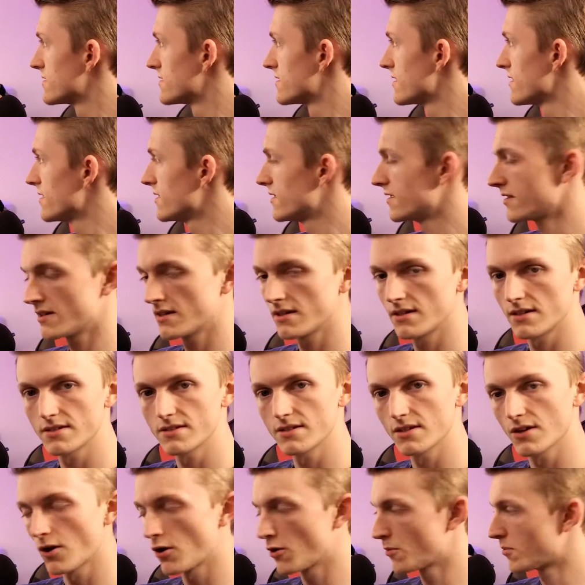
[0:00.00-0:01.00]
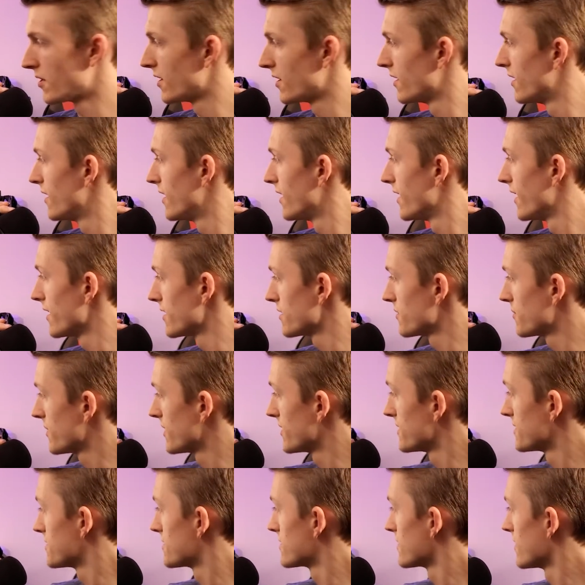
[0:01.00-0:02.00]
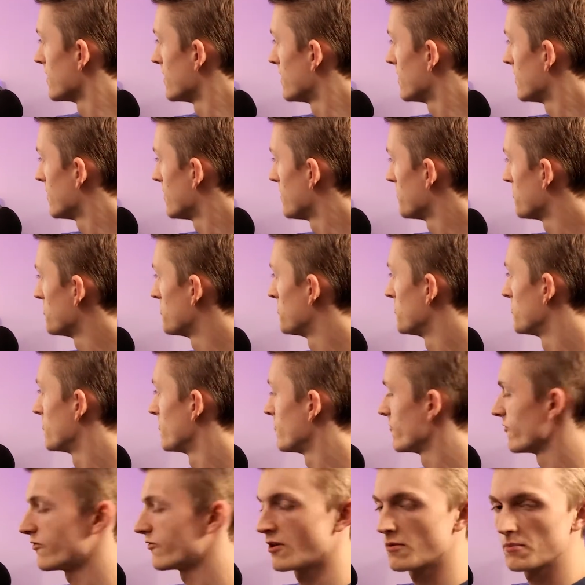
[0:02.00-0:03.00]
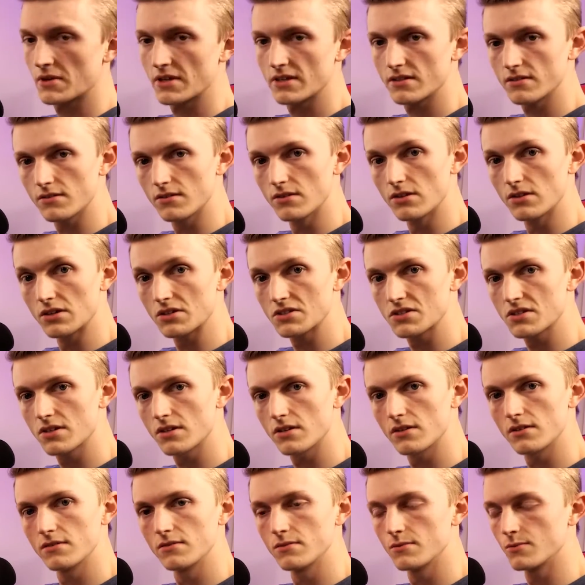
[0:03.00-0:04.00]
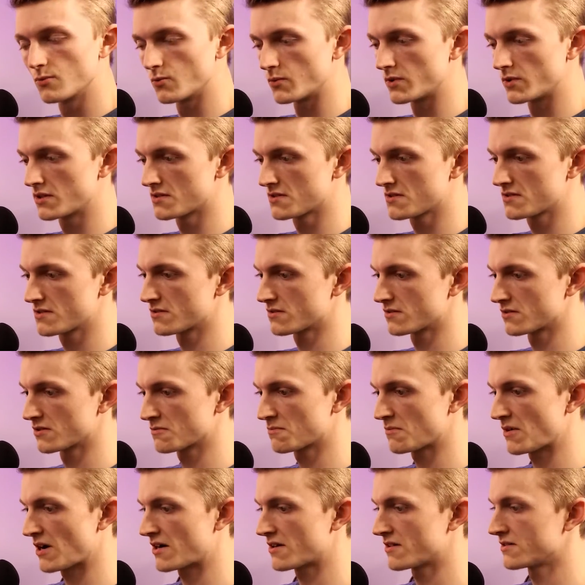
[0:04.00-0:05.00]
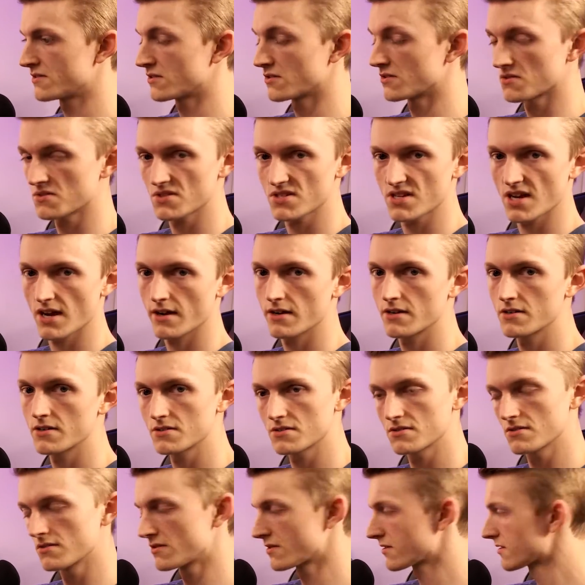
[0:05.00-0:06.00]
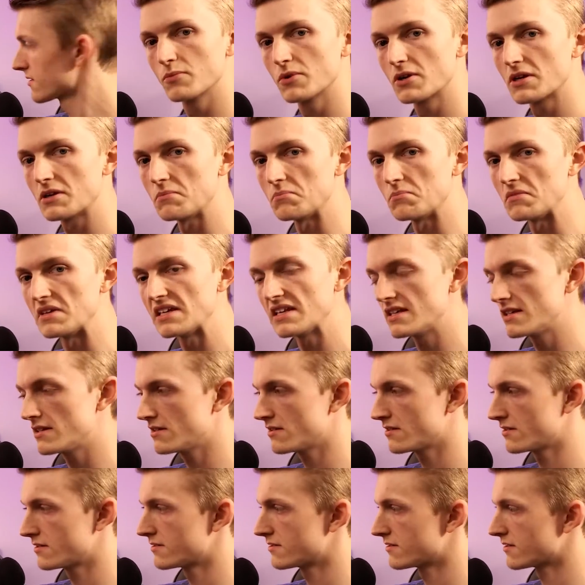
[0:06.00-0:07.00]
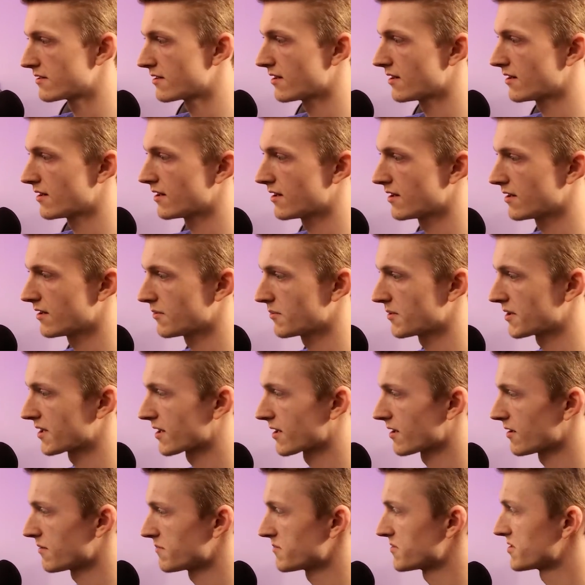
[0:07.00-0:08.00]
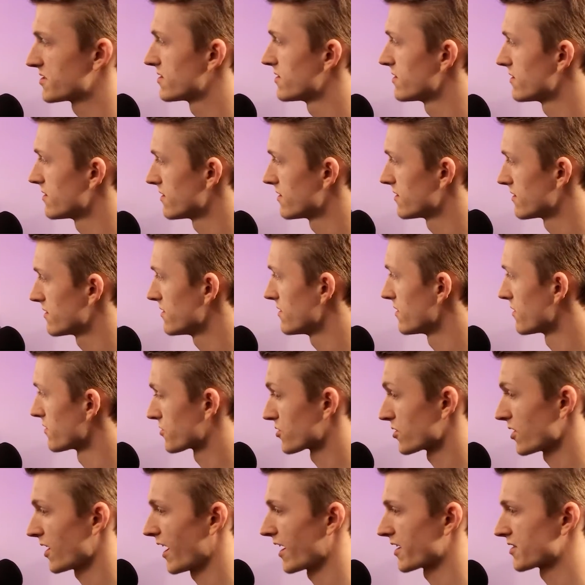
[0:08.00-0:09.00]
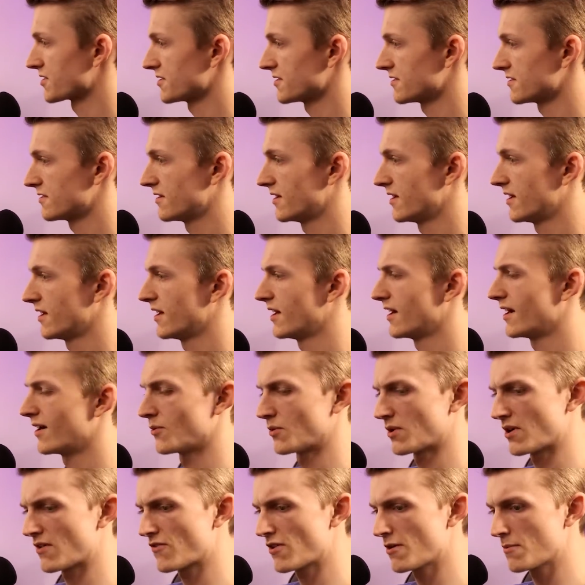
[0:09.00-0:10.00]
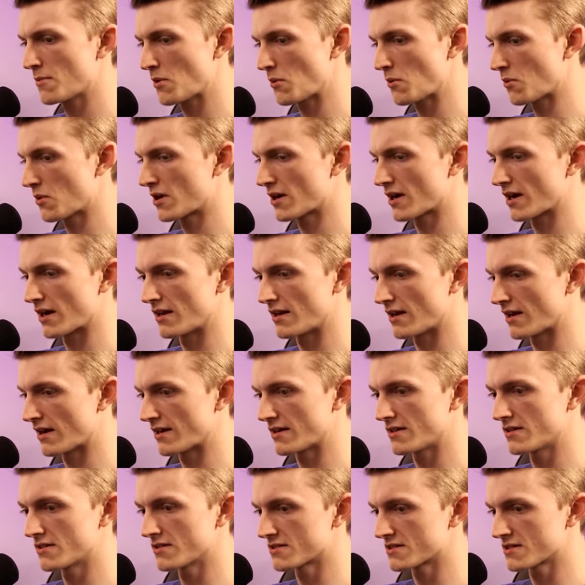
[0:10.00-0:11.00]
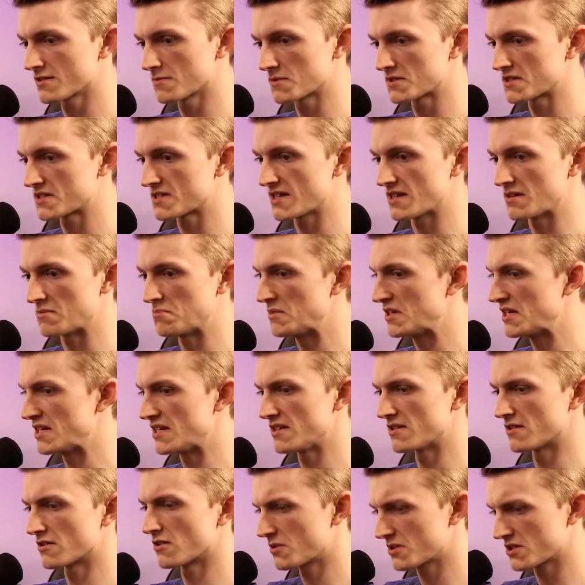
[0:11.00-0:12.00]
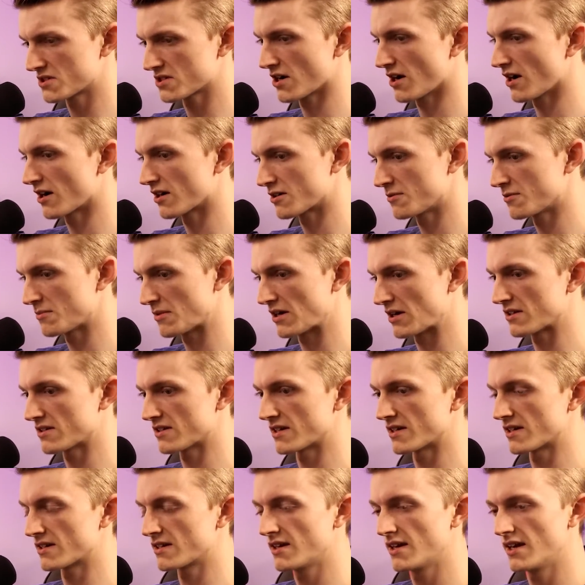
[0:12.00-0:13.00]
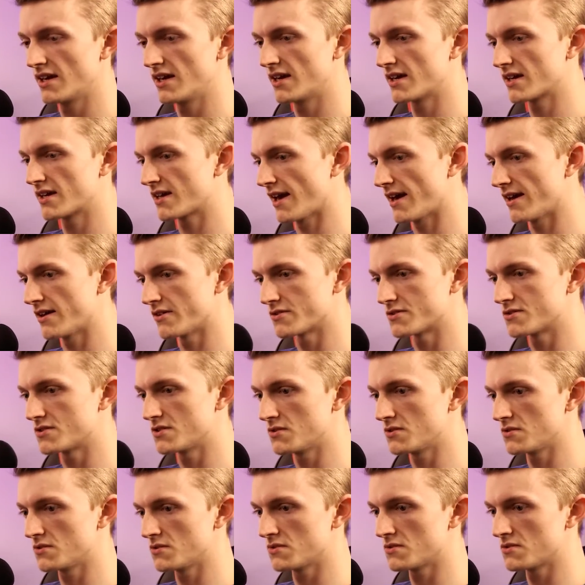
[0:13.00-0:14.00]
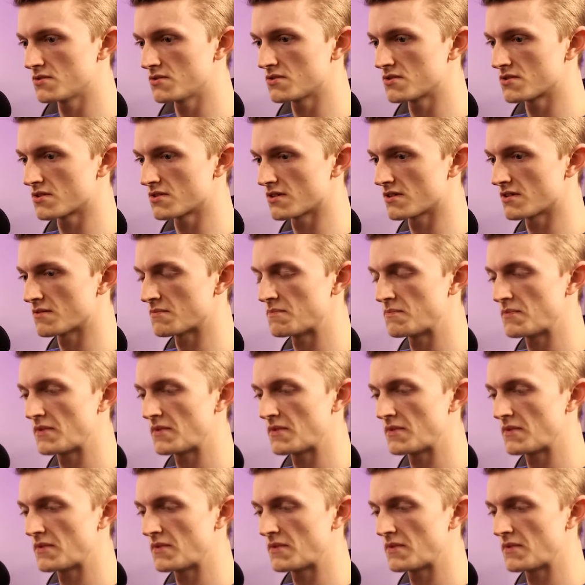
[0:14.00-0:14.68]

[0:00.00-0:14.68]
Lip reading: It's a Cobra. Anyways, fitment looks good. Wheels look modern. Those tires look pretty meaty when it comes to traction. Whenever I'm at work and I hear someone say meaty, they're always talking about like KO2s or